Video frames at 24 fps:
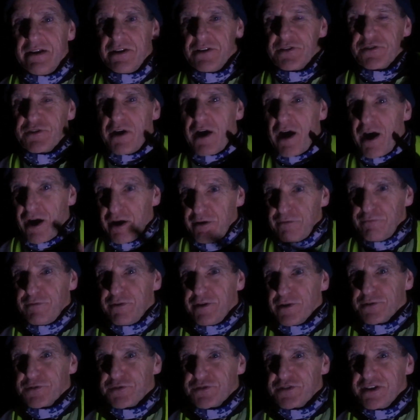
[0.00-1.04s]
So
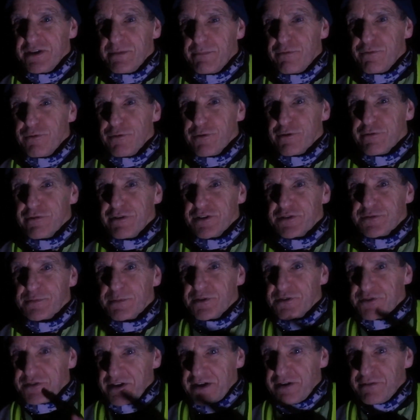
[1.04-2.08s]
hopefully I'll see you before
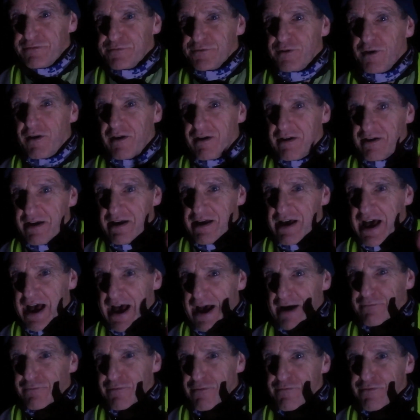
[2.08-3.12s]
Christmas. If not,
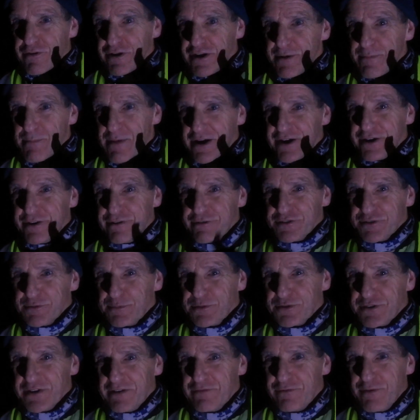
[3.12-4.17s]
have a very Merry
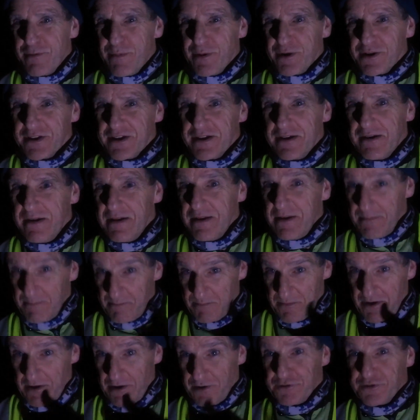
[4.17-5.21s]
Christmas everybody.
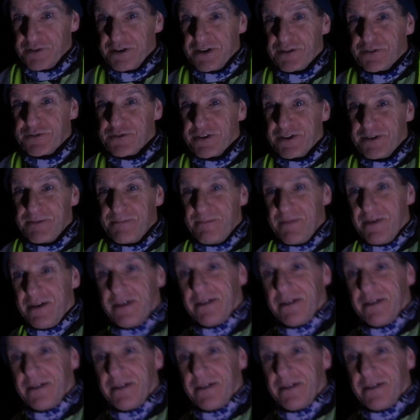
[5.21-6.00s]
I'll see you soon.